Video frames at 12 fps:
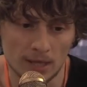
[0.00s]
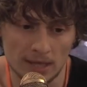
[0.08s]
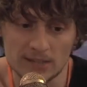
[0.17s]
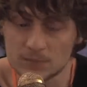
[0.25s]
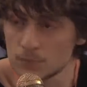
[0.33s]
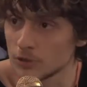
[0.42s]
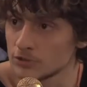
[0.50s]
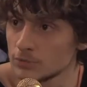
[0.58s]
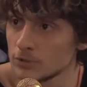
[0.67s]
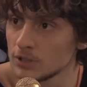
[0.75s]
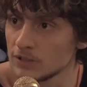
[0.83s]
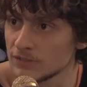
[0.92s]
is
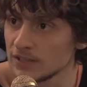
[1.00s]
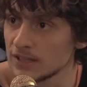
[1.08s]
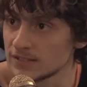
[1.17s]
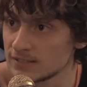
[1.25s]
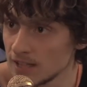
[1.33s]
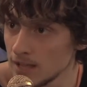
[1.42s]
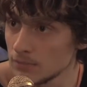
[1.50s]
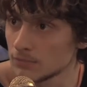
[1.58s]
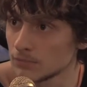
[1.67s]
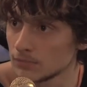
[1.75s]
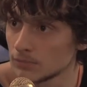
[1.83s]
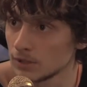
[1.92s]
possible if it is
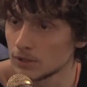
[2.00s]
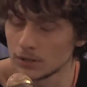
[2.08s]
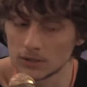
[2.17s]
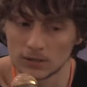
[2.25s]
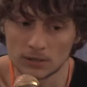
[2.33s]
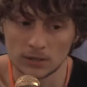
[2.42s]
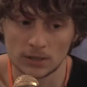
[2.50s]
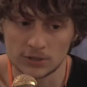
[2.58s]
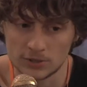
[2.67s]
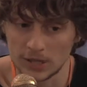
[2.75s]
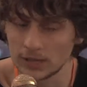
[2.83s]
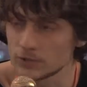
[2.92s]
him
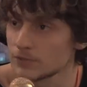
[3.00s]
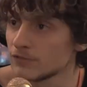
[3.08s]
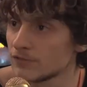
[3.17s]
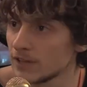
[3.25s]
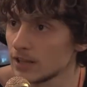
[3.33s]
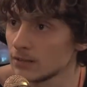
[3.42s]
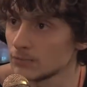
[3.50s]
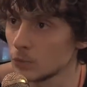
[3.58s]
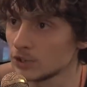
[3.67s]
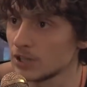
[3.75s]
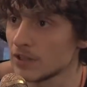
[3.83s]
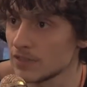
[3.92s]
uh, trying to film
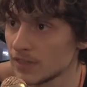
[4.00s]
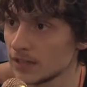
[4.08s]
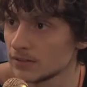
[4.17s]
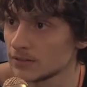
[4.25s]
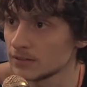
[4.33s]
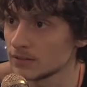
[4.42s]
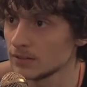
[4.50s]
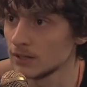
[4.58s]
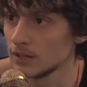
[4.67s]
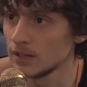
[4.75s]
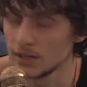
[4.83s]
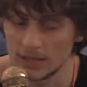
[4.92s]
what he thinks
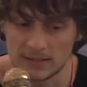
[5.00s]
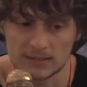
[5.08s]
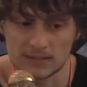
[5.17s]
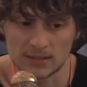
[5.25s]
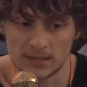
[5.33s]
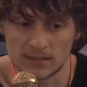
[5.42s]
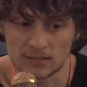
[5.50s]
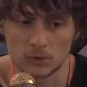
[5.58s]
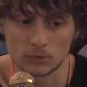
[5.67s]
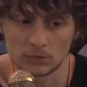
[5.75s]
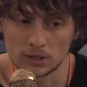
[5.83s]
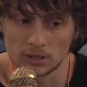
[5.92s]
is his
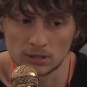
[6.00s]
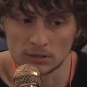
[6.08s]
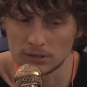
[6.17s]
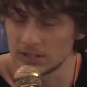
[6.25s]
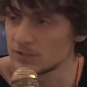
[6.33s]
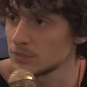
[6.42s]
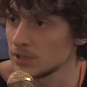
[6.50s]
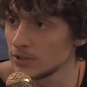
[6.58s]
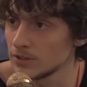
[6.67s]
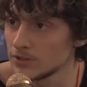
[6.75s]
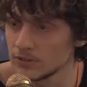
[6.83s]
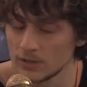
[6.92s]
own uh,
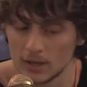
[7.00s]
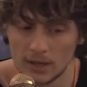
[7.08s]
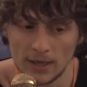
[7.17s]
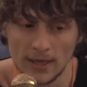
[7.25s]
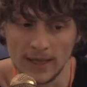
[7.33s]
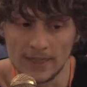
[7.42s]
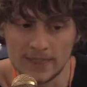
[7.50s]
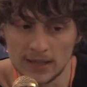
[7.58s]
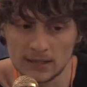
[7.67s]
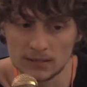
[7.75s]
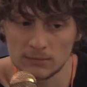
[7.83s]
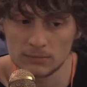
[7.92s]
experience. And
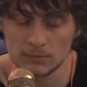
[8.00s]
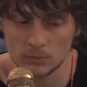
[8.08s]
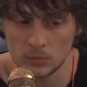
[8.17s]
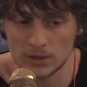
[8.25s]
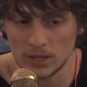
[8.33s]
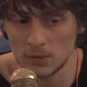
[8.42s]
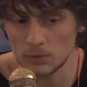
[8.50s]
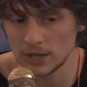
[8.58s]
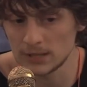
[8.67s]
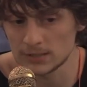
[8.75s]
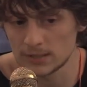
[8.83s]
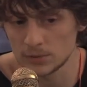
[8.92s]
then with our
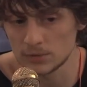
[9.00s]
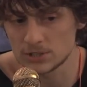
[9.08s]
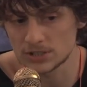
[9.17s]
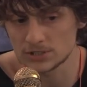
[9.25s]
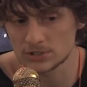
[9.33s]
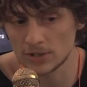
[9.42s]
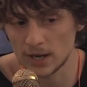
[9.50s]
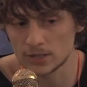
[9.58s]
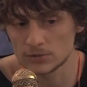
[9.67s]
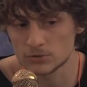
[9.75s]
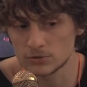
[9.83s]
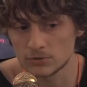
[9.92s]
editing, we just
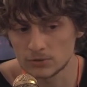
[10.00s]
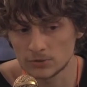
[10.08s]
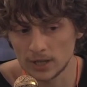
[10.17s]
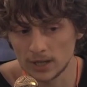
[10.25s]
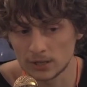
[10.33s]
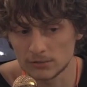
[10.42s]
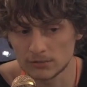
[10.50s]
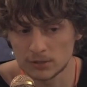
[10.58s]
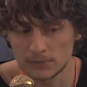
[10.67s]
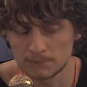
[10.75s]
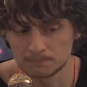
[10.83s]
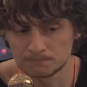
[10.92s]
try to kind of
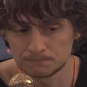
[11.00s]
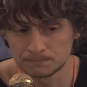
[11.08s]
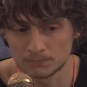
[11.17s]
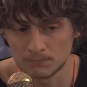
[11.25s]
um,